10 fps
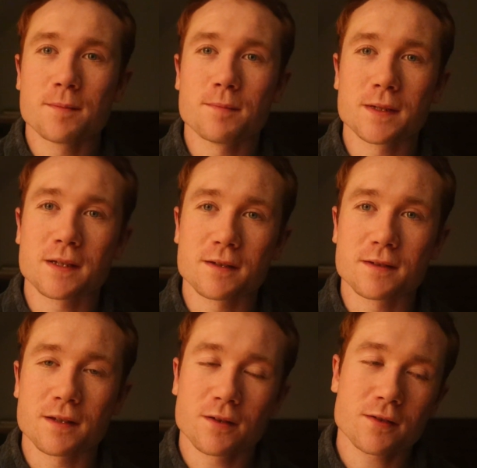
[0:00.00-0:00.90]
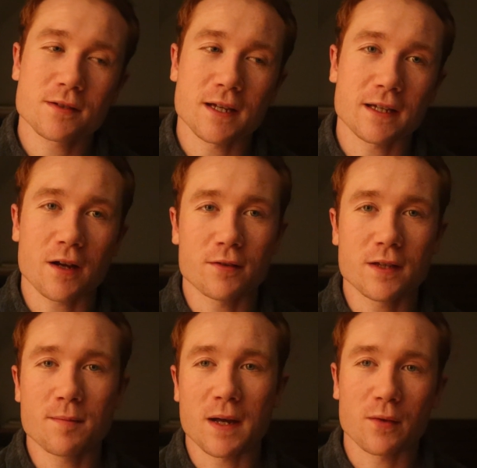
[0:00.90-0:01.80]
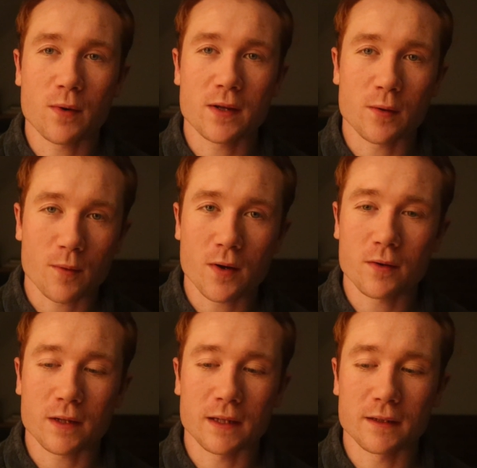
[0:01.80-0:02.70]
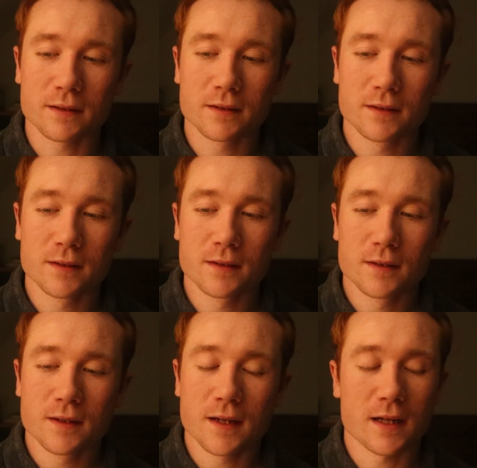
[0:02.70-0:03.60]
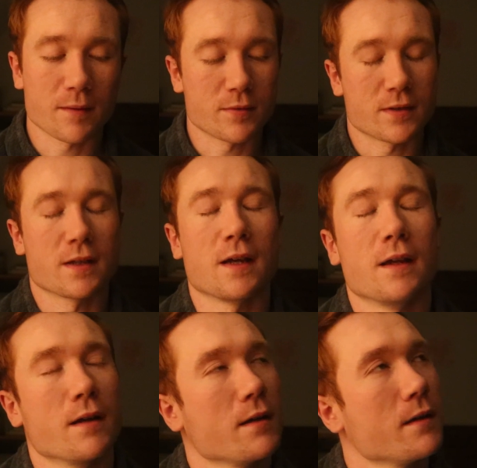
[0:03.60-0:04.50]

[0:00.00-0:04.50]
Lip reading: Because it looks like y'all did by the way you're walking. And I'm just like,